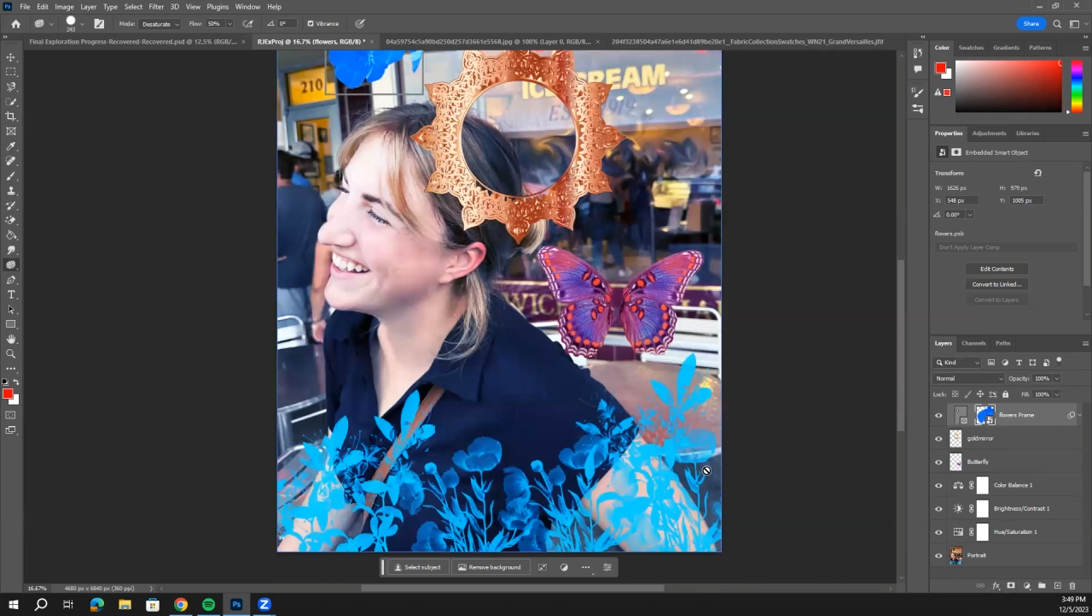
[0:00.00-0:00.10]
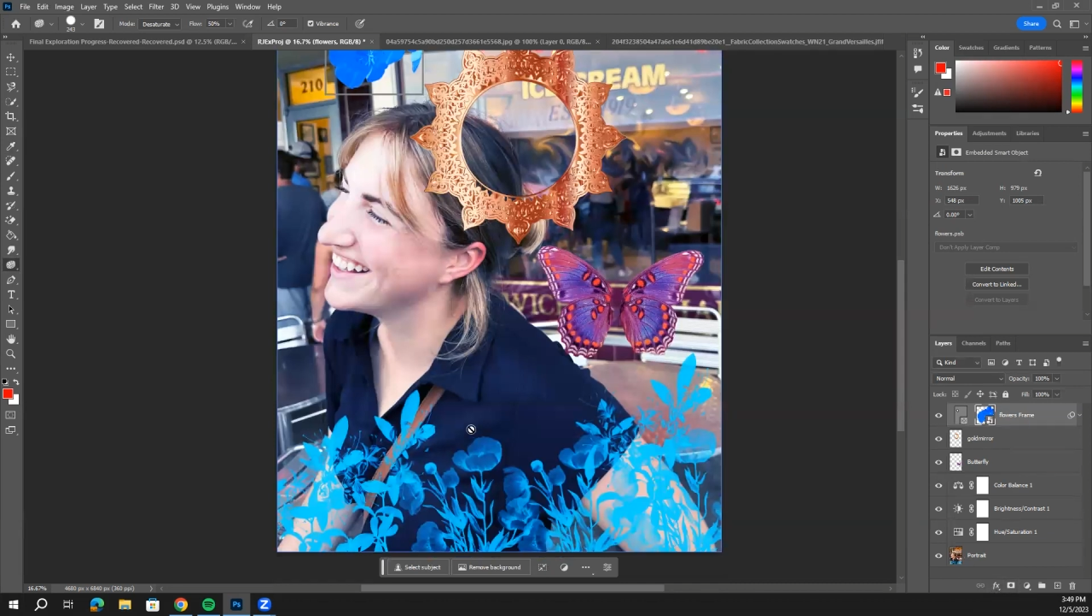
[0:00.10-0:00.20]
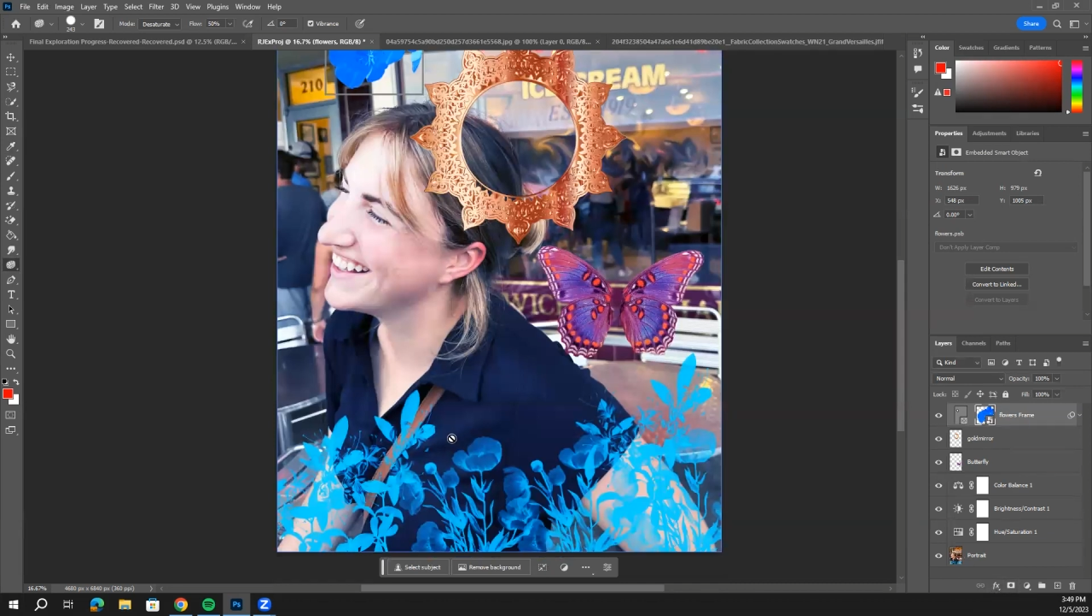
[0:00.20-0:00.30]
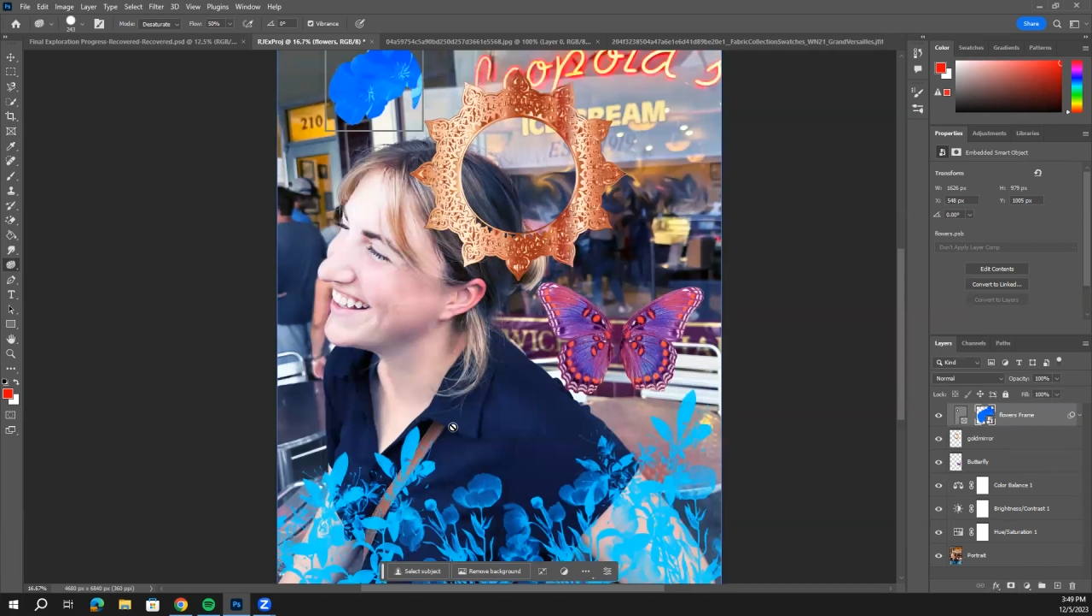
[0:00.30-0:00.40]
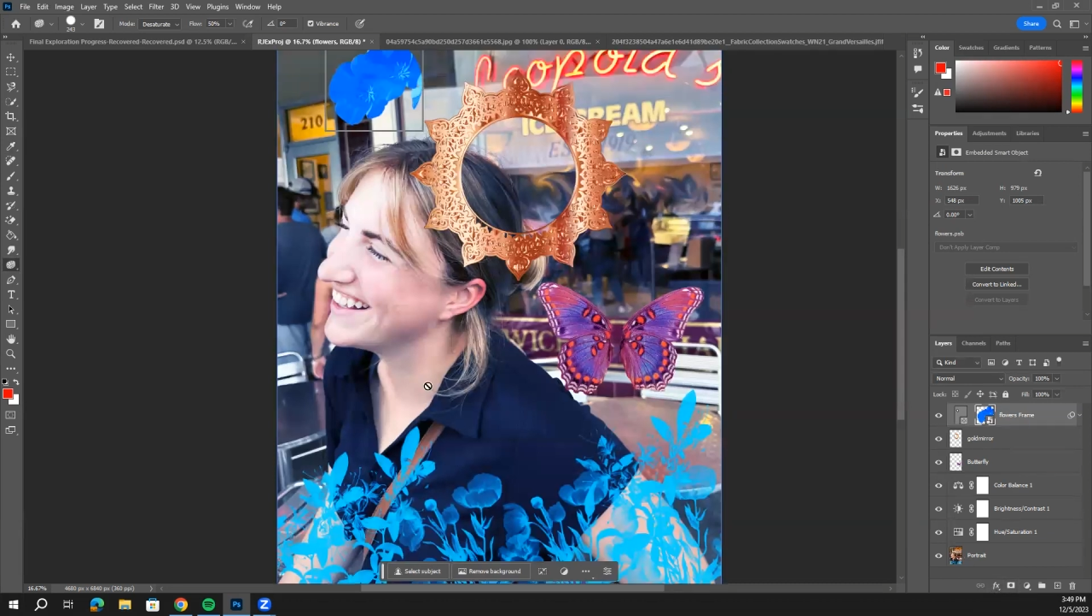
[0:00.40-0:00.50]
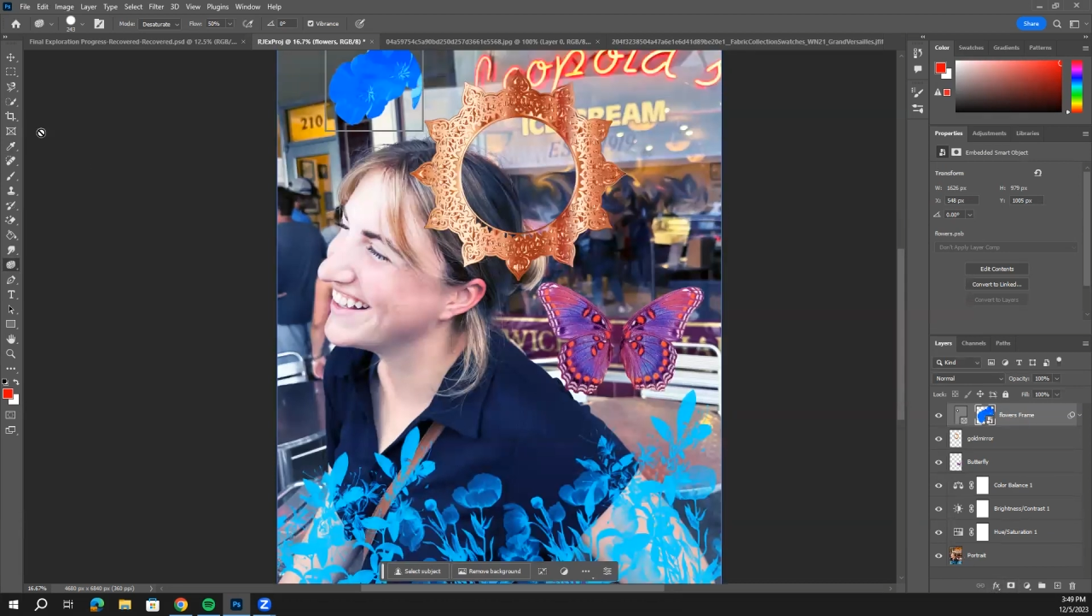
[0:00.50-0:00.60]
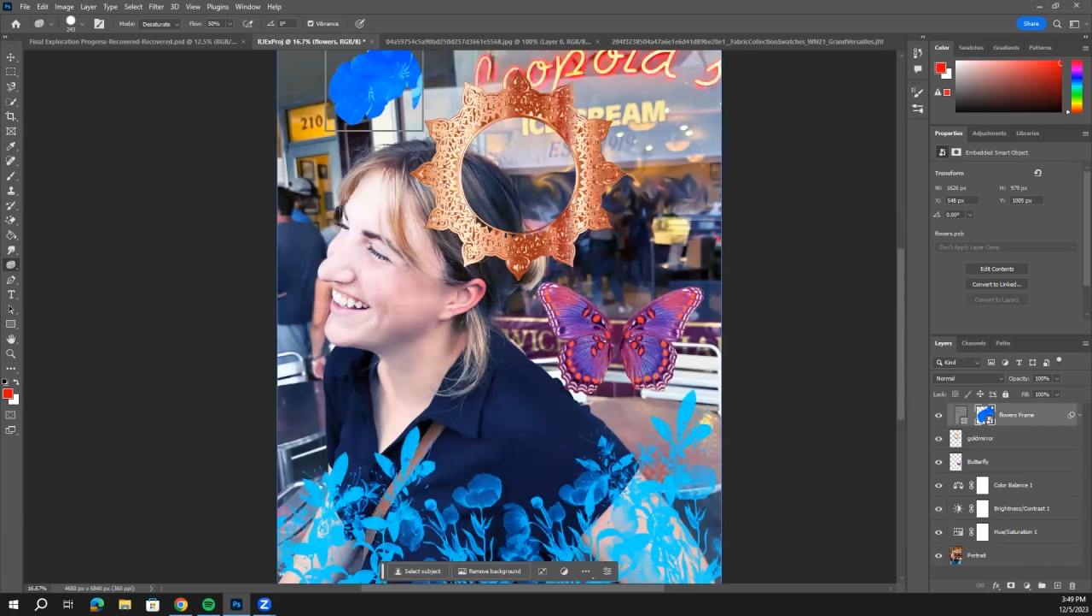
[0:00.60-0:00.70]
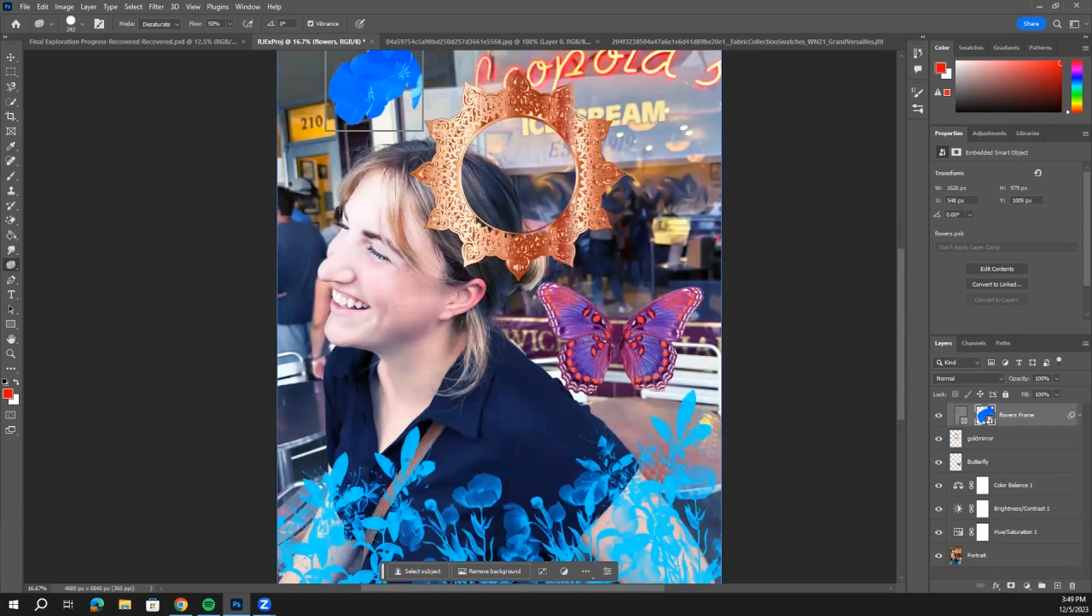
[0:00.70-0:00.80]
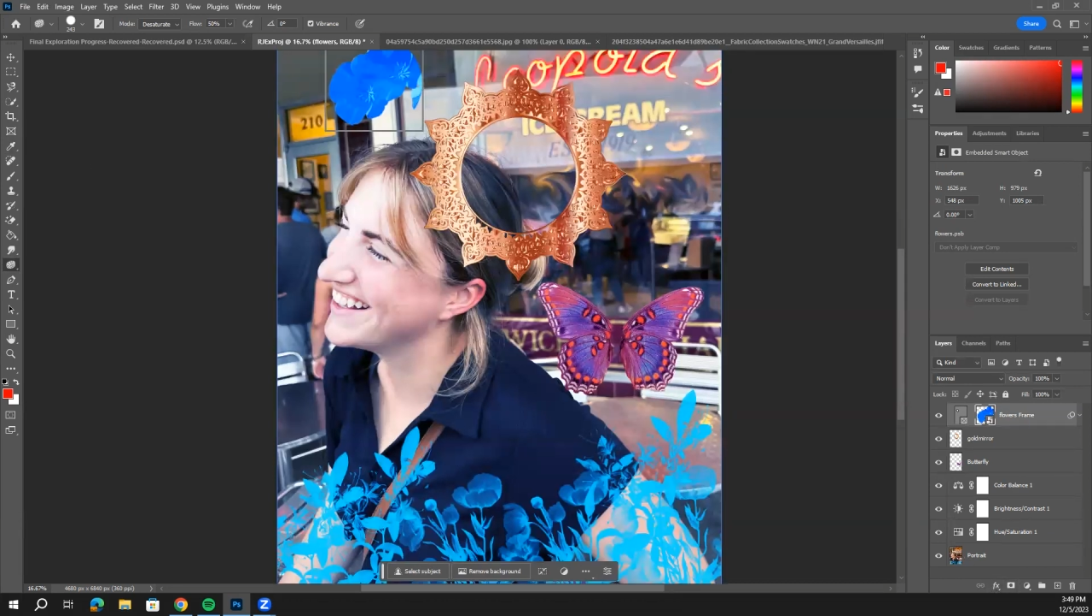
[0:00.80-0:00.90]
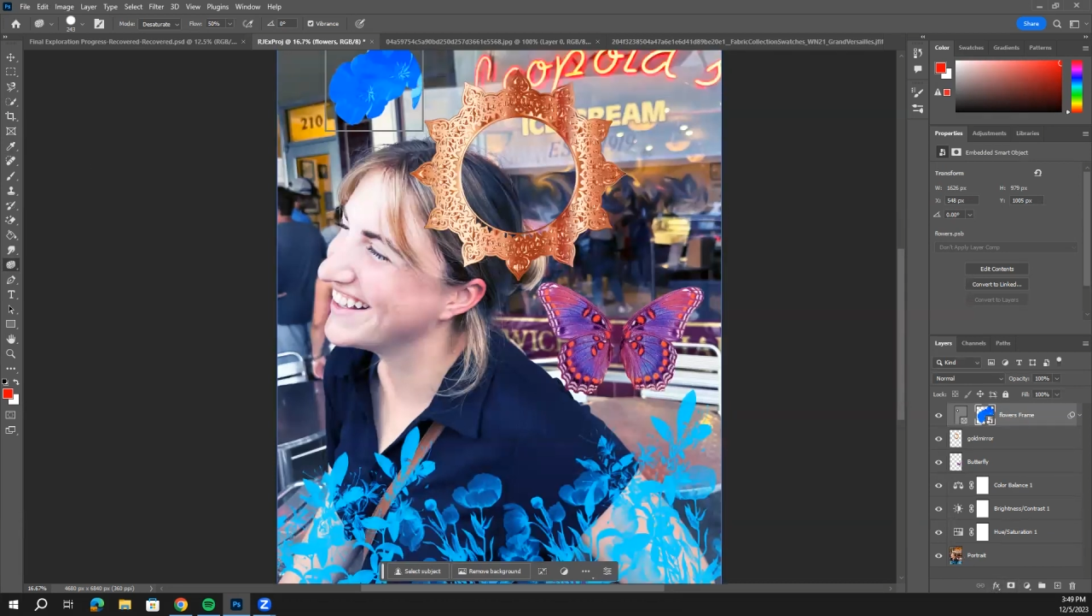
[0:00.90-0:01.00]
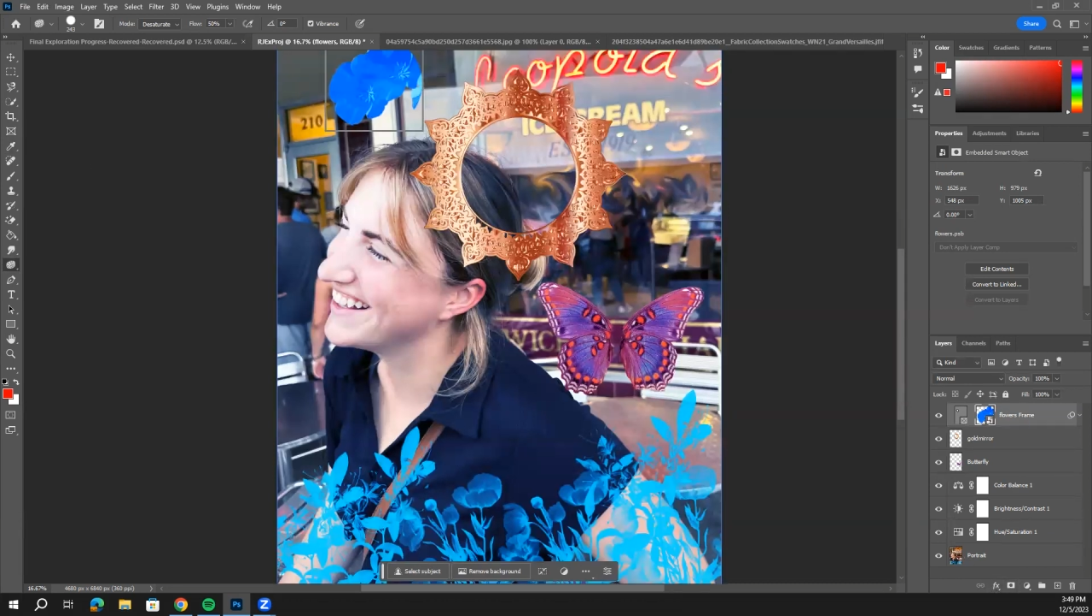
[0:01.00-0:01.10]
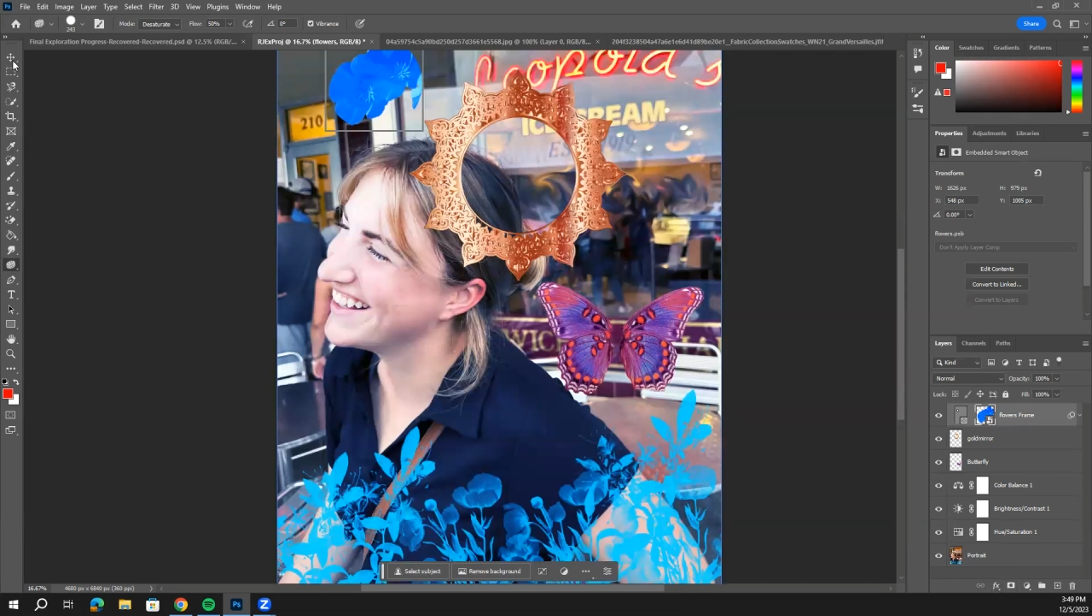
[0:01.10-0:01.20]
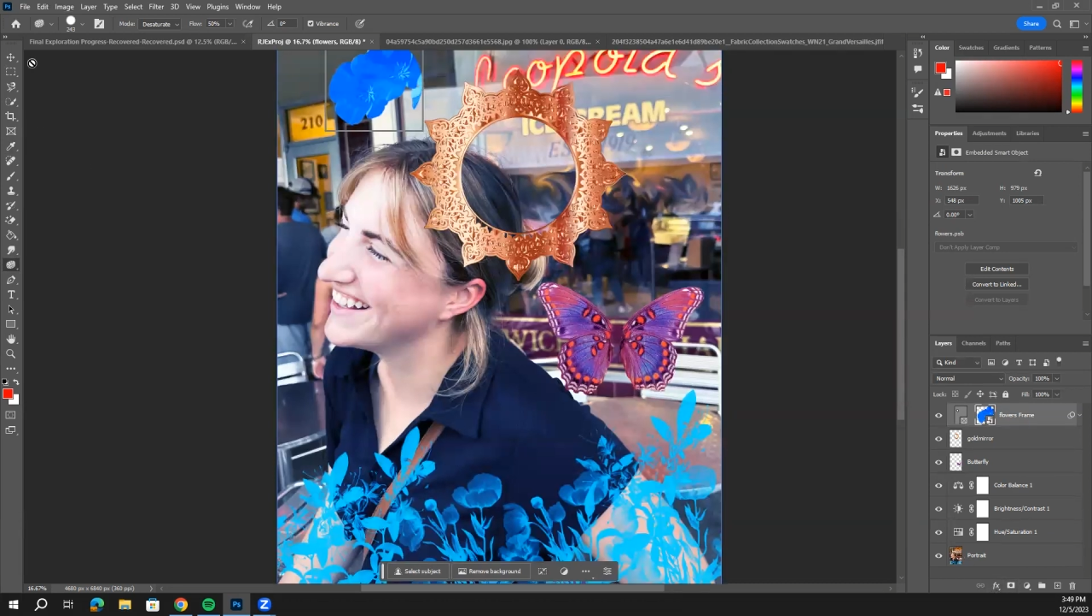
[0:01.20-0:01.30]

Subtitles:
But